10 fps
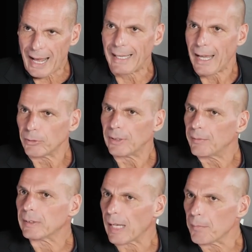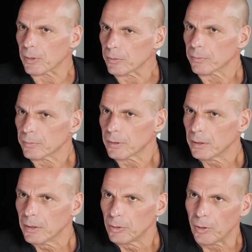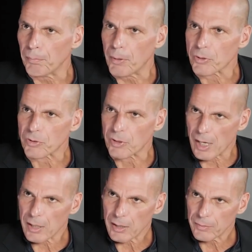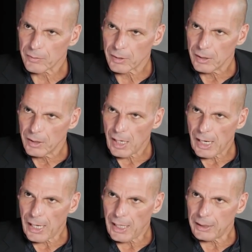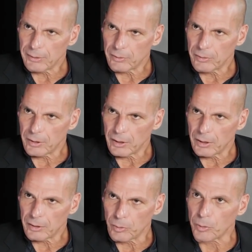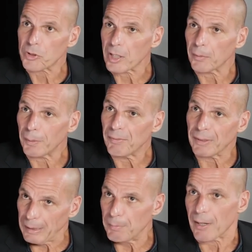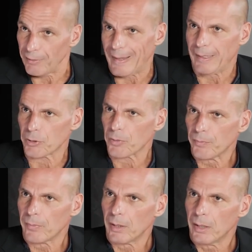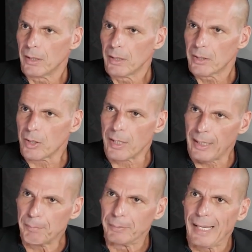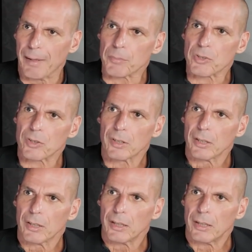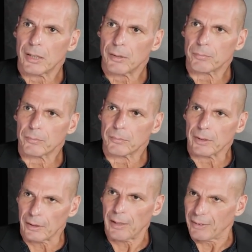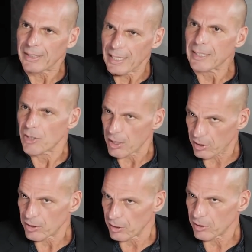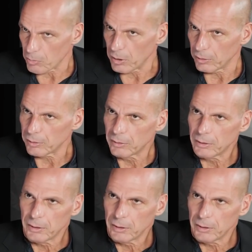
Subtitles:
allowed David Cameron to impose austerity and to usurp even liberal values. So the Lib Dems, if there is any justice in this world,